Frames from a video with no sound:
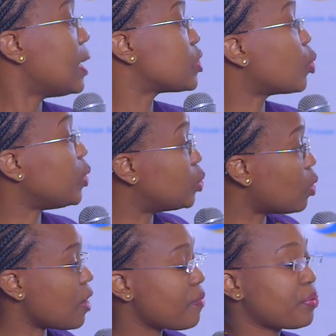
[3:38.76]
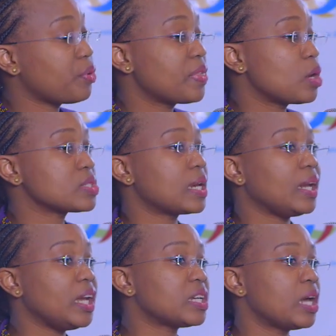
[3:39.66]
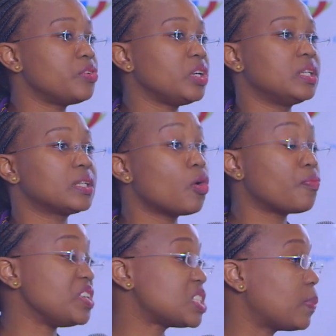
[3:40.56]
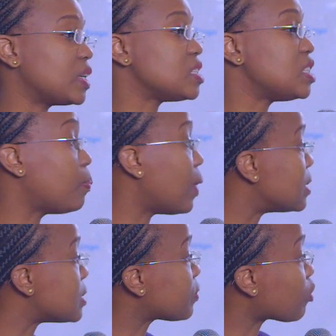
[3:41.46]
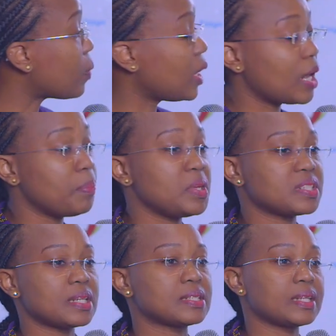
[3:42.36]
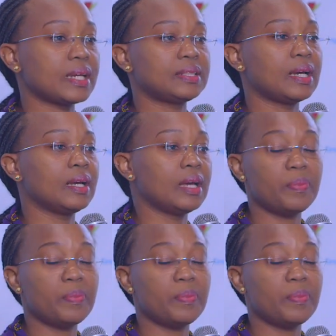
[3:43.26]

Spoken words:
So we do have 3,800 of these participants from the non-business sector,